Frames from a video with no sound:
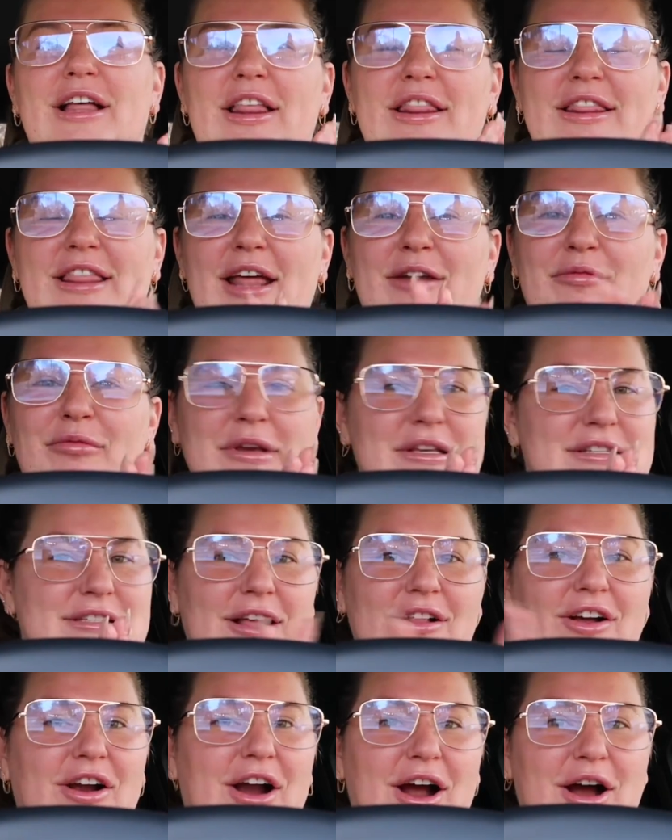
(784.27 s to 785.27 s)
then we
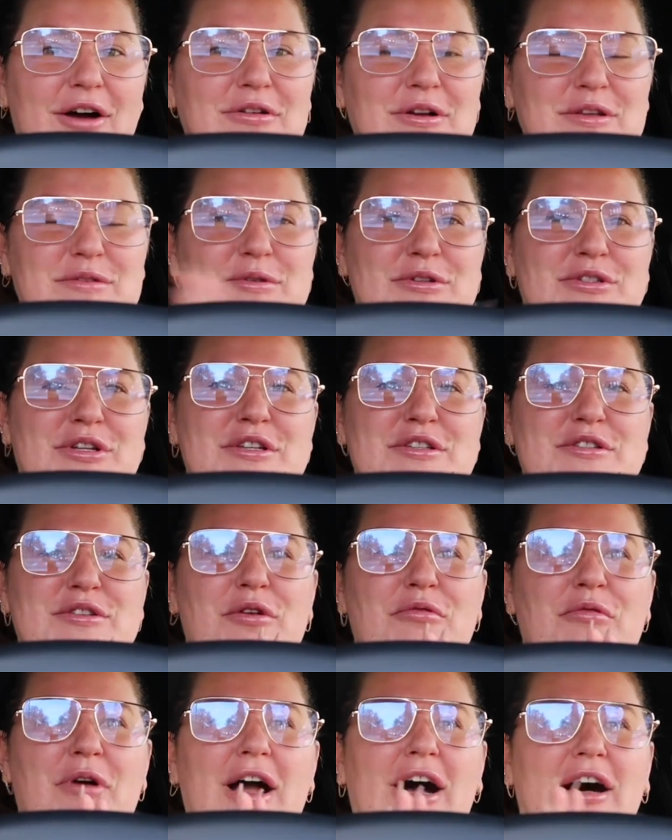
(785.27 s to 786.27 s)
sell our house, which is
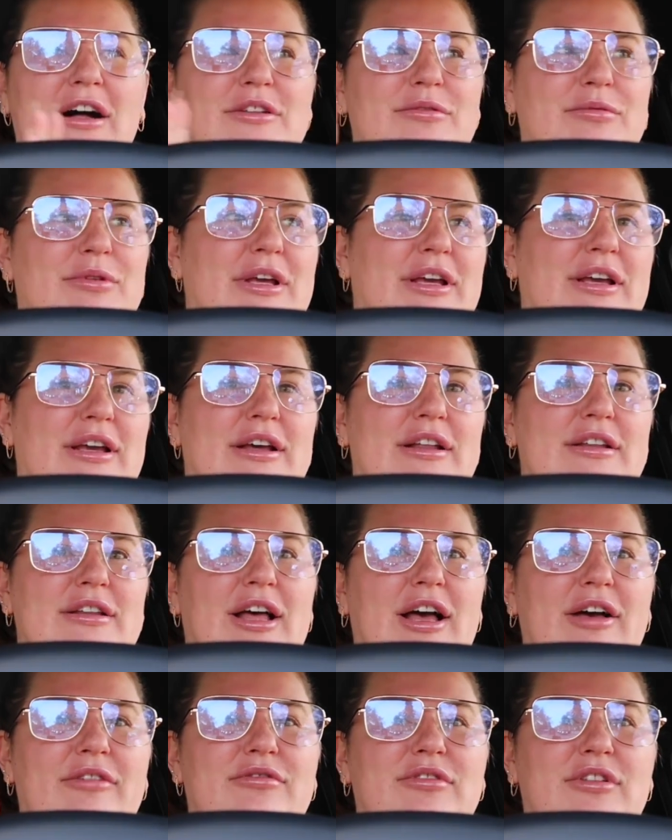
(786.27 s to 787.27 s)
so wild. We
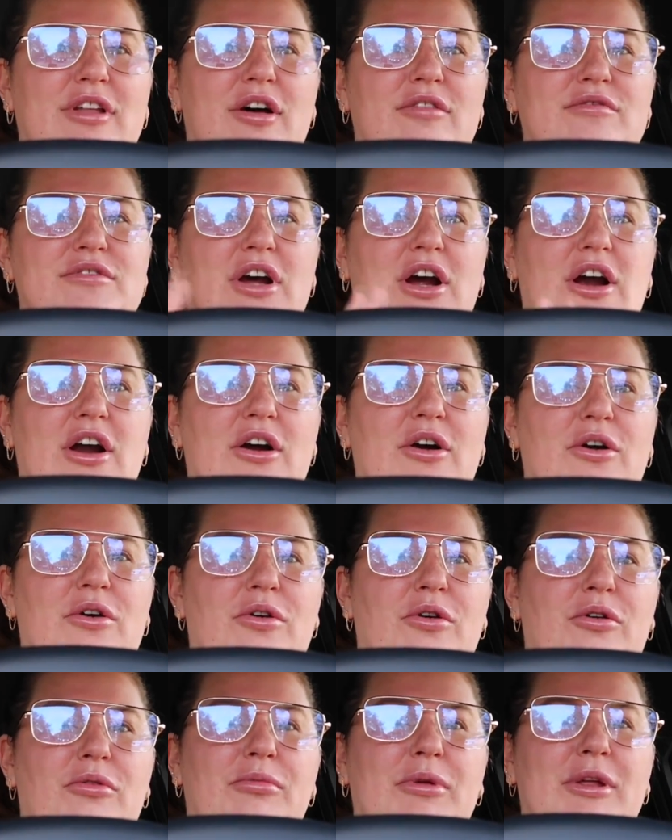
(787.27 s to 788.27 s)
have loved our
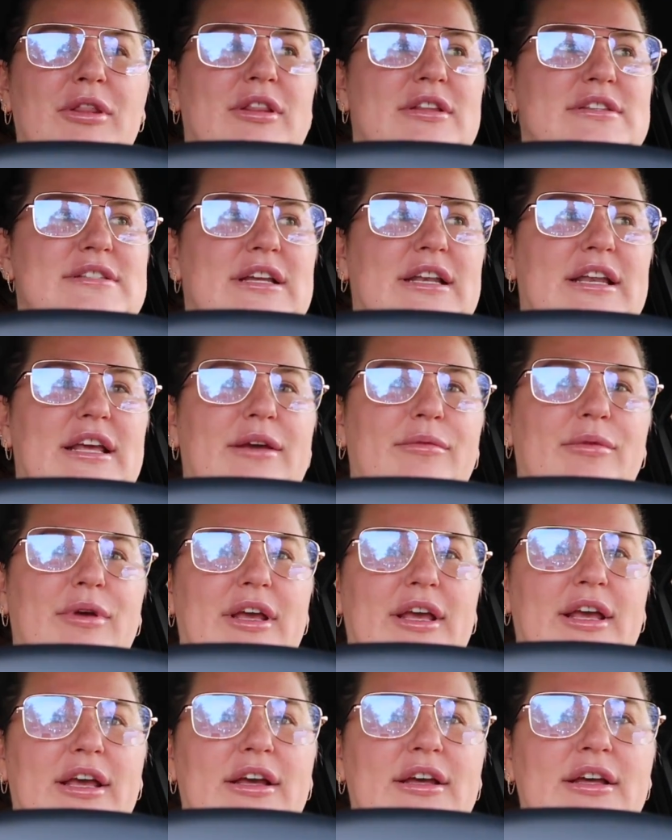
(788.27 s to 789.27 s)
home in the city.
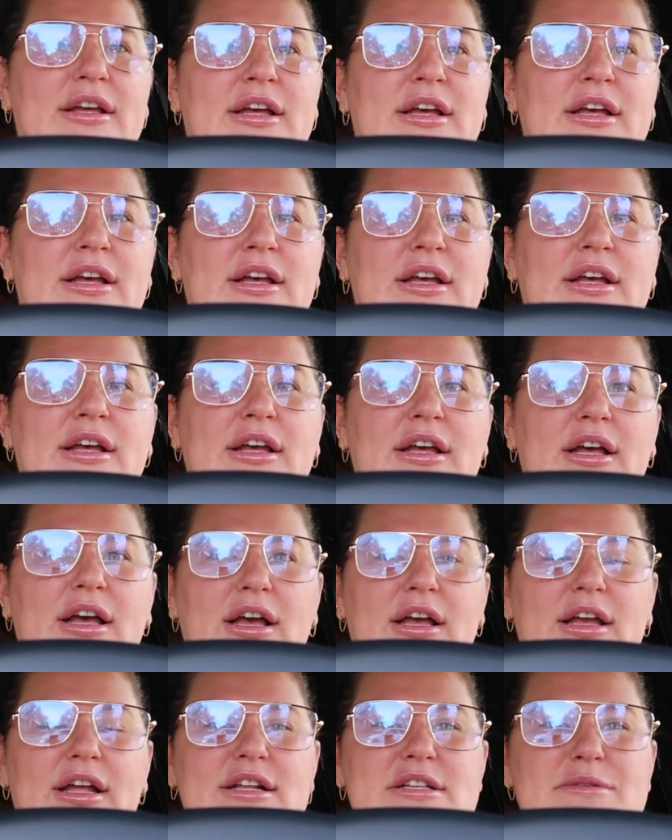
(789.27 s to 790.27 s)
It
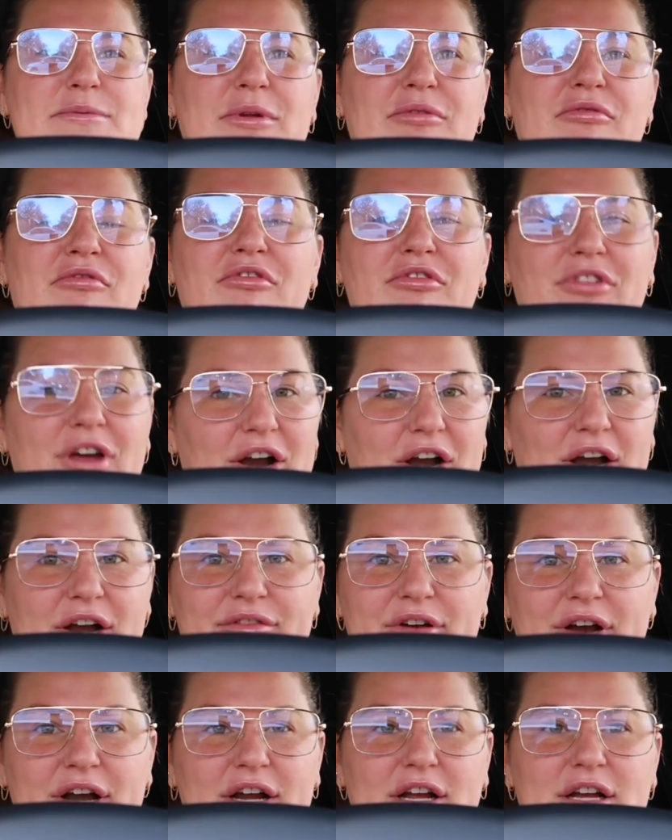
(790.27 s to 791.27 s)
has been very,
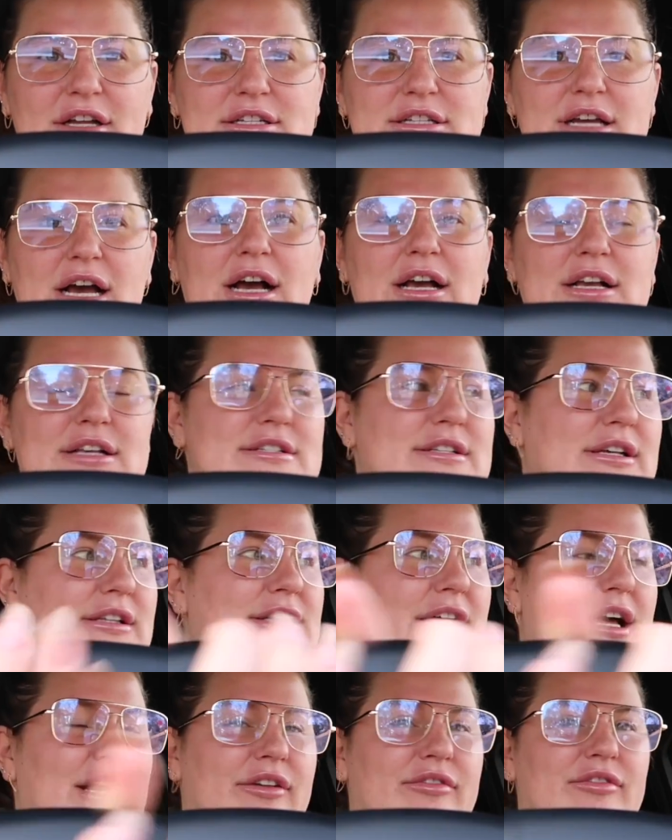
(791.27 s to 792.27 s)
very good to us. A
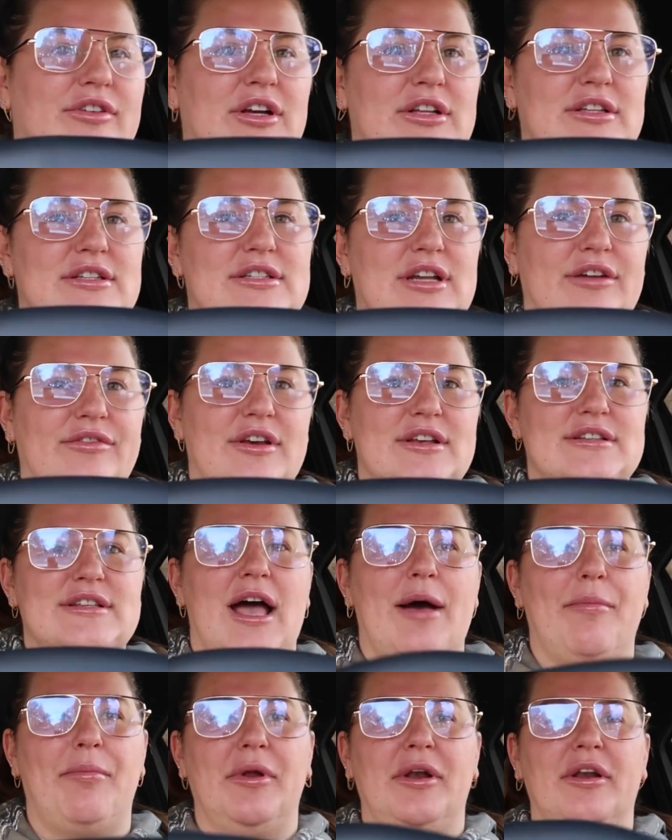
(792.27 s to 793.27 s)
lot of good stuff has
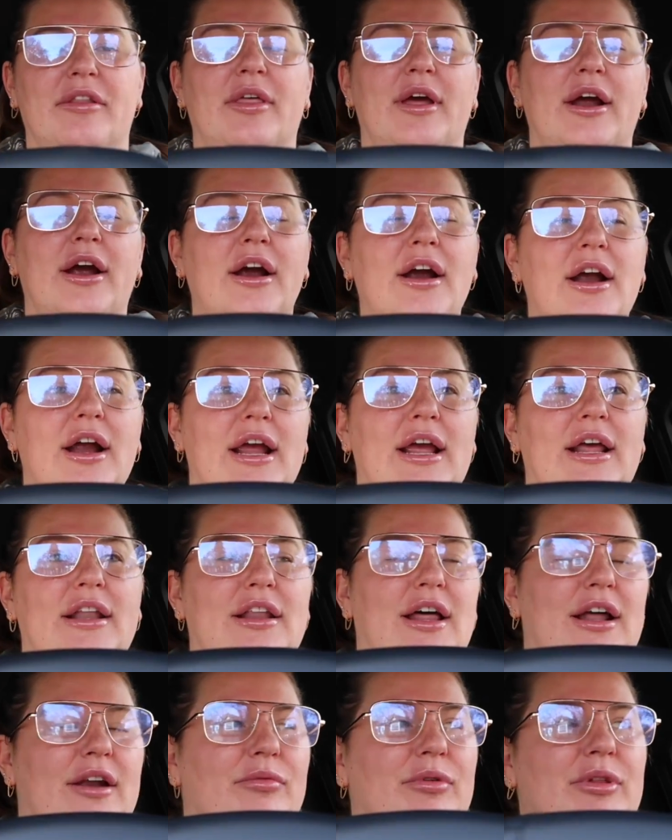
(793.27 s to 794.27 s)
happened there and a
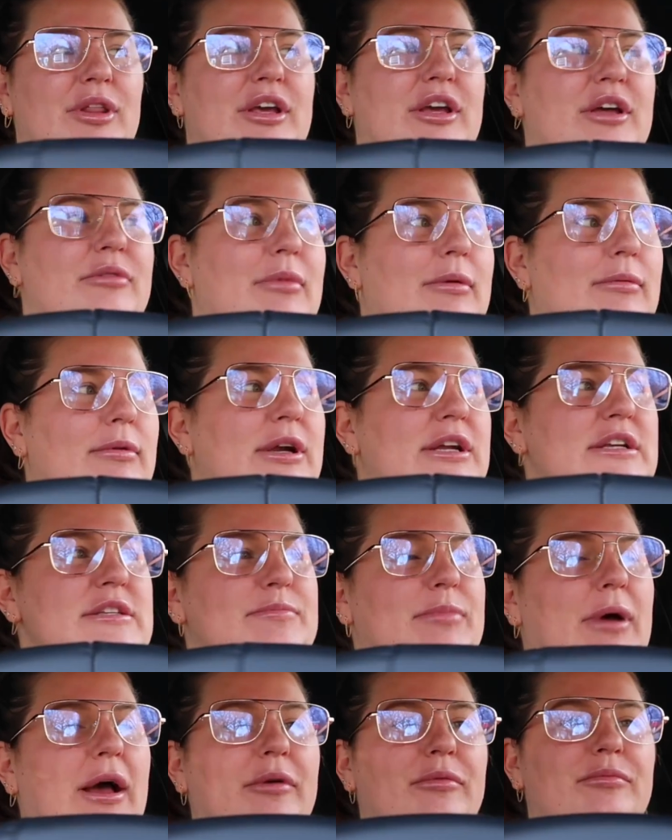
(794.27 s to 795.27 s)
lot of really good
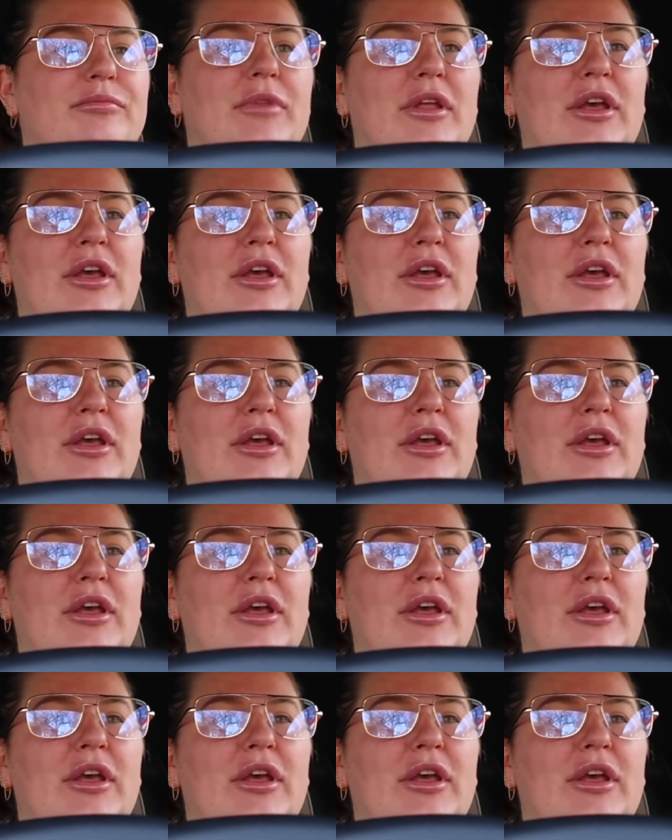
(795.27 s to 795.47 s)
memories, but